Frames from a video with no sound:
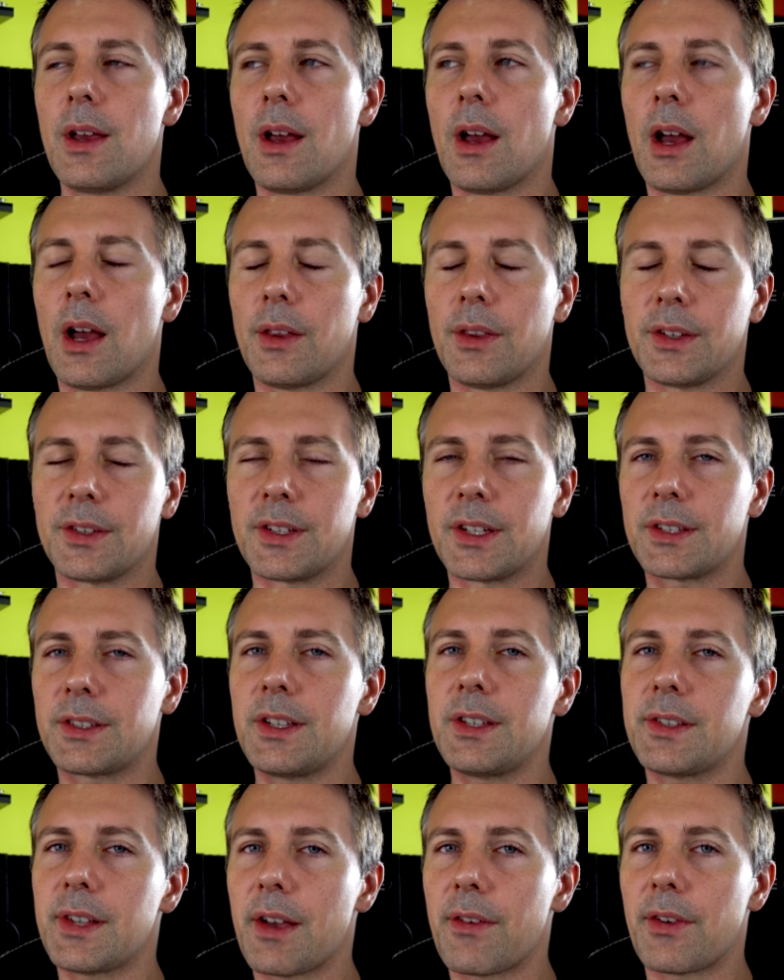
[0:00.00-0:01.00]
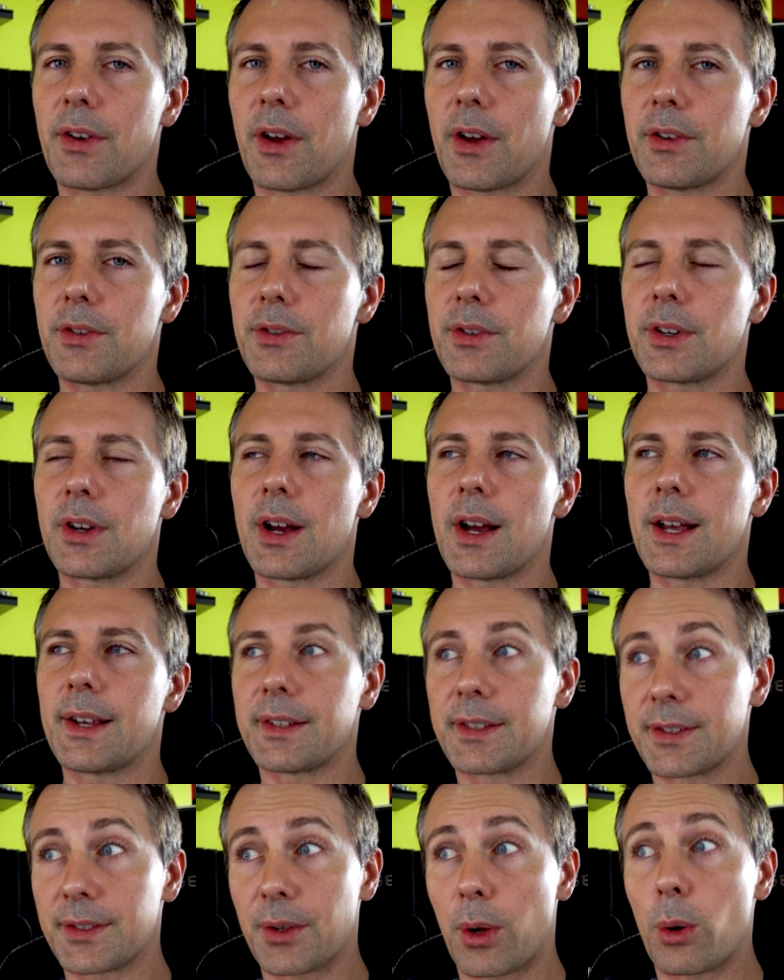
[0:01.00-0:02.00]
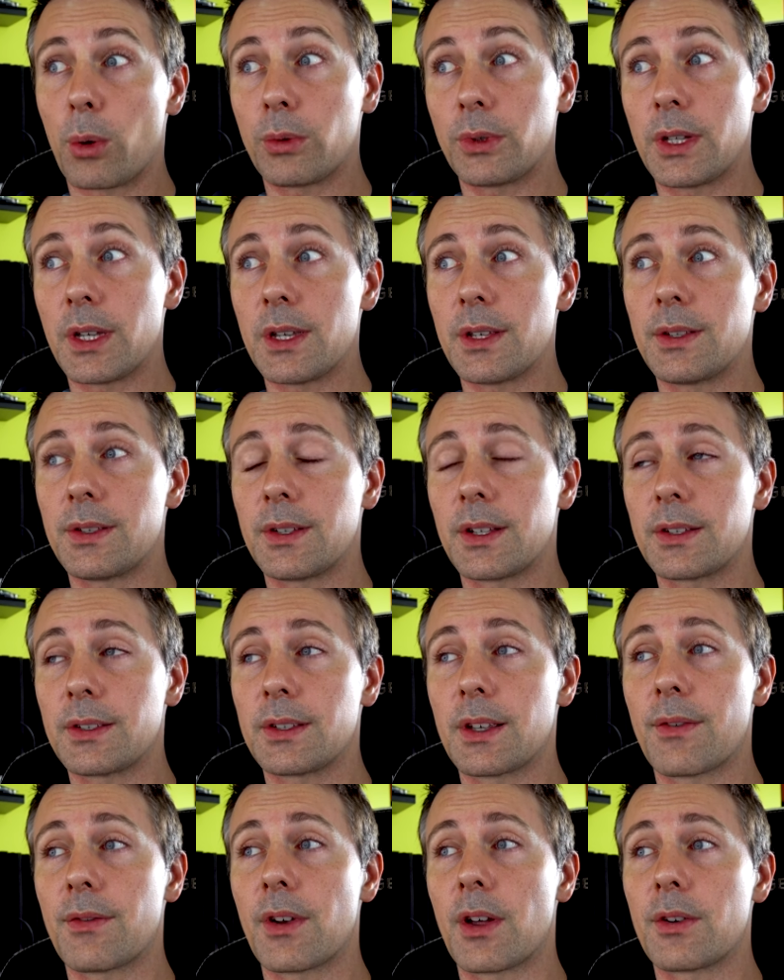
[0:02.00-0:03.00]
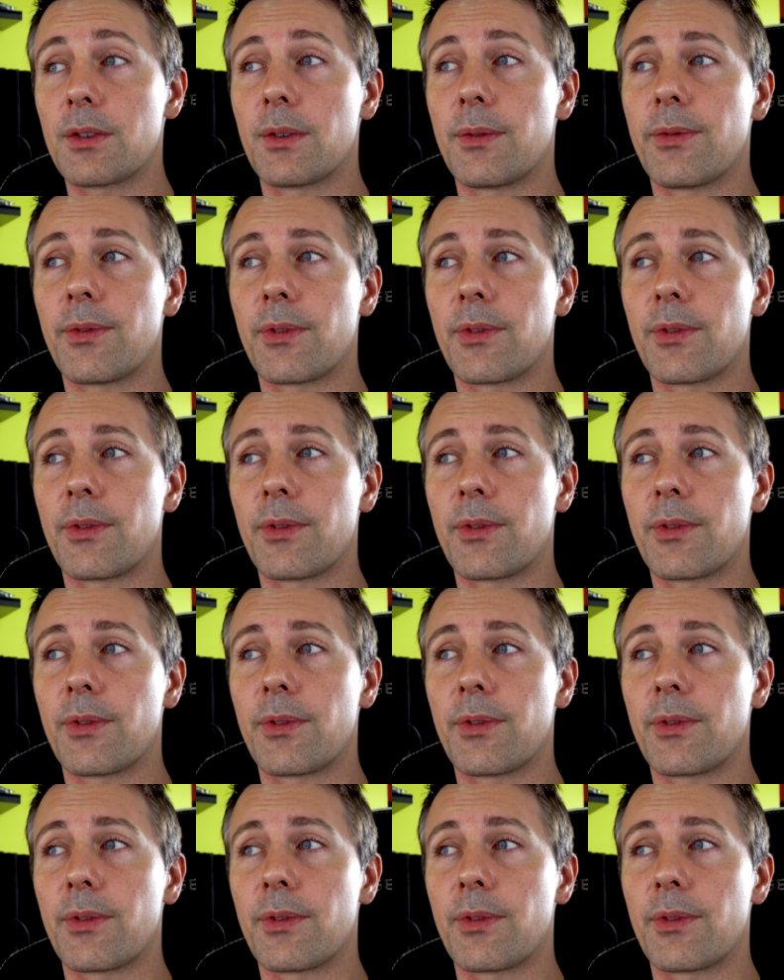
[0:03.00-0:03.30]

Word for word: Uh, the 6700 guy sold his 6700